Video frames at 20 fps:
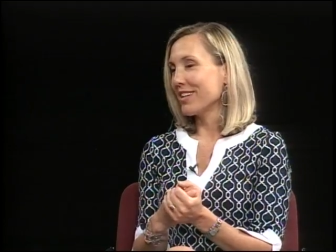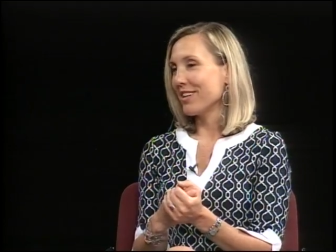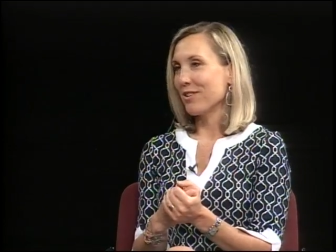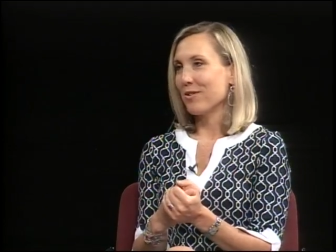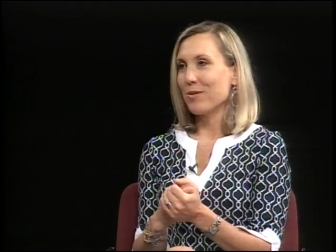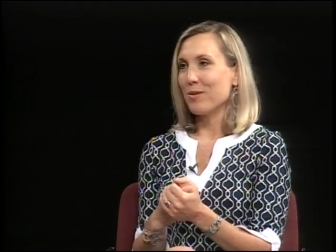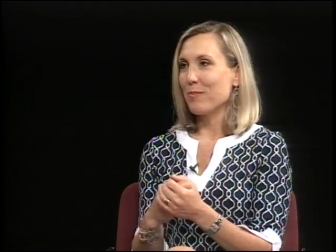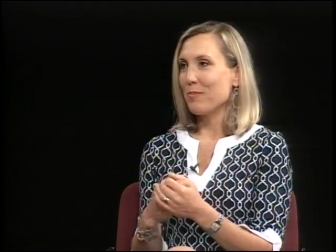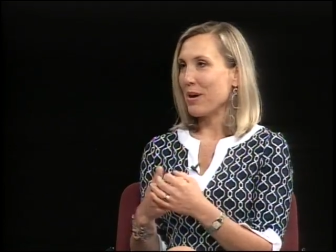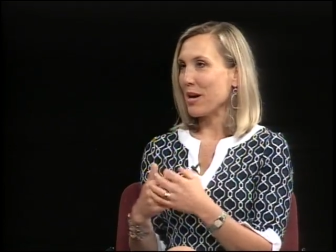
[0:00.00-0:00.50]

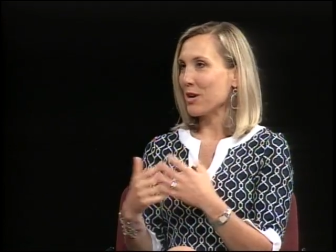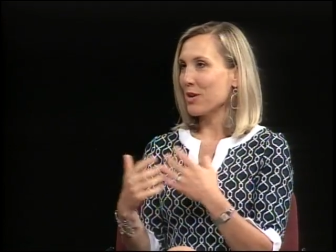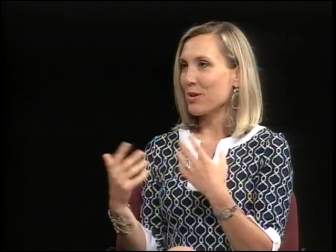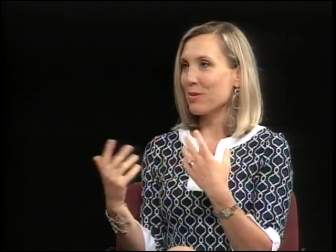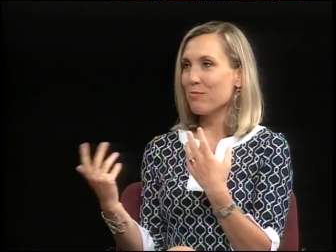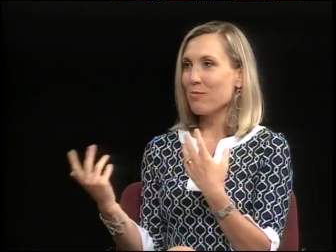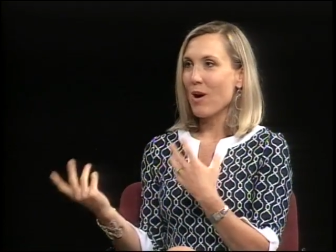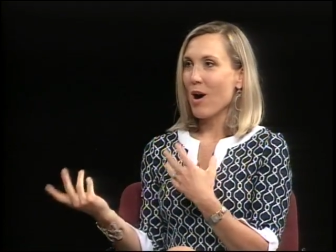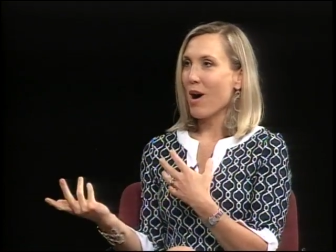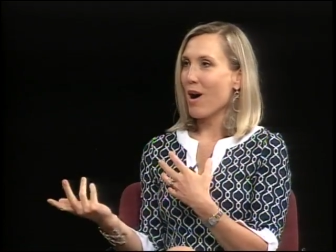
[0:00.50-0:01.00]
a
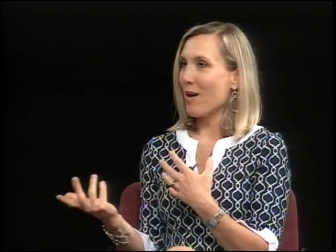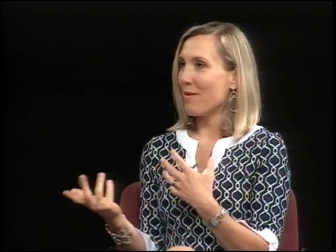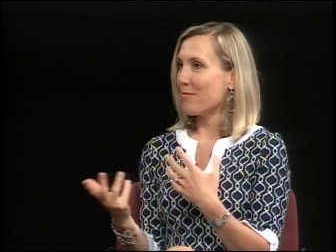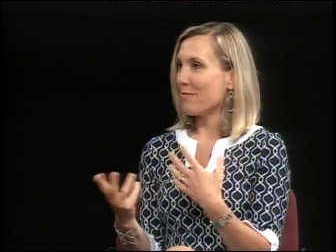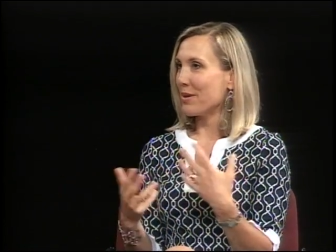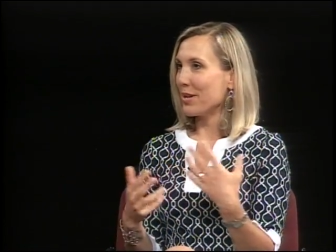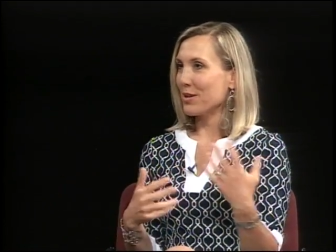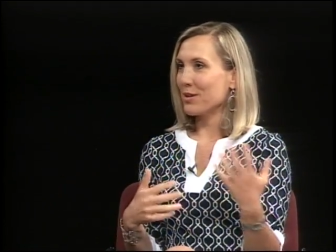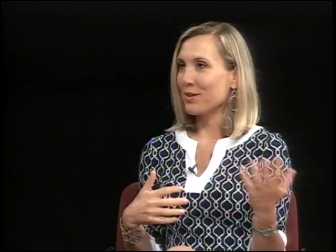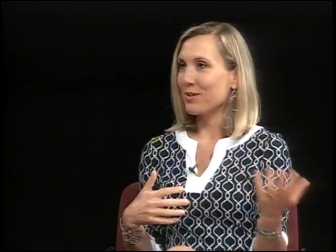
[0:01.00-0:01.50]
better mom,
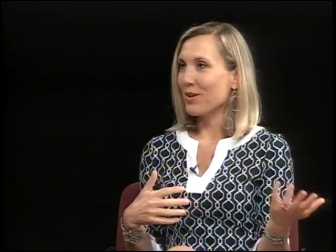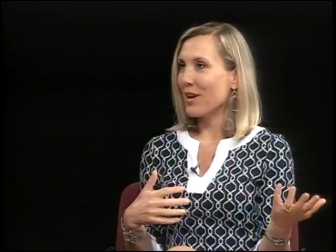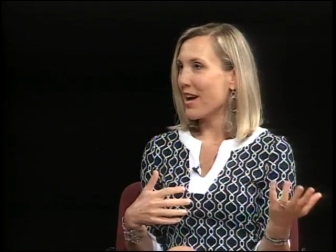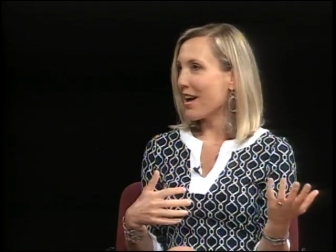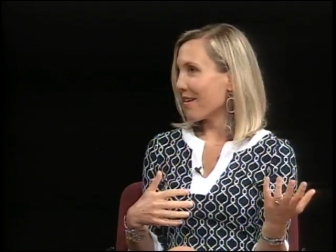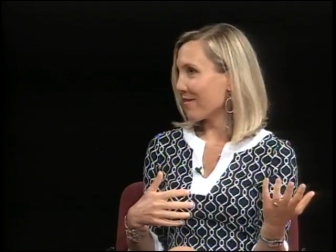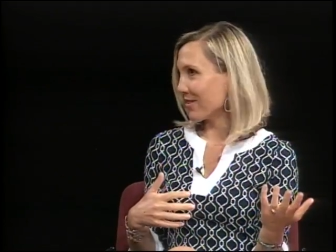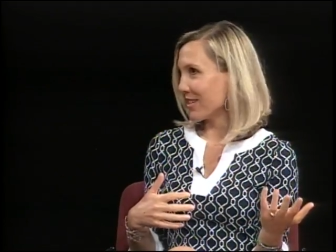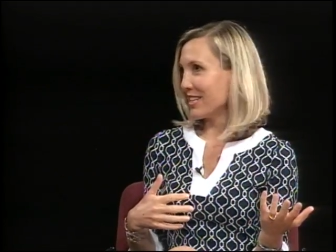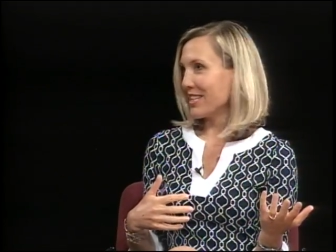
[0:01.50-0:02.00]
better
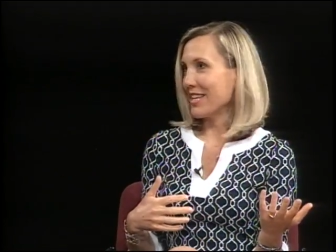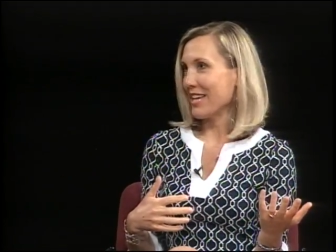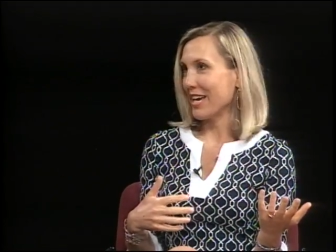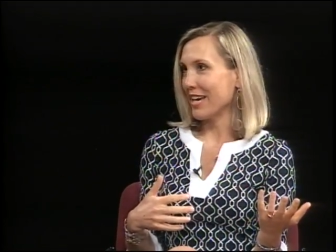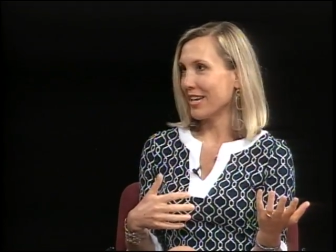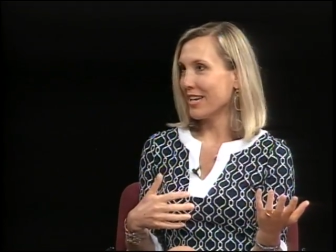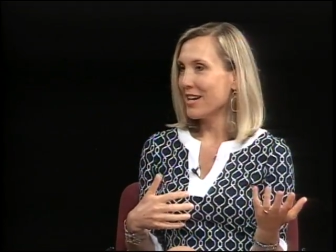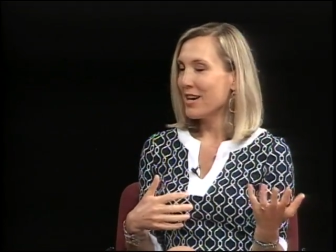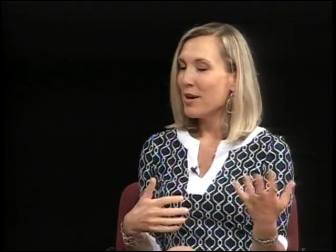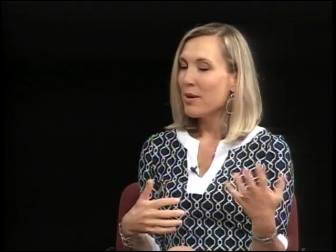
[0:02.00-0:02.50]

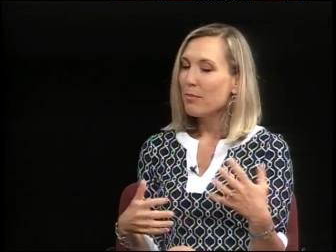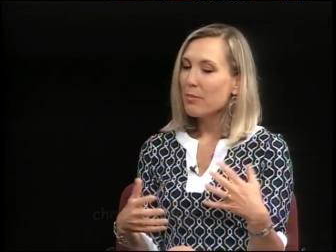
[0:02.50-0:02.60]
everything.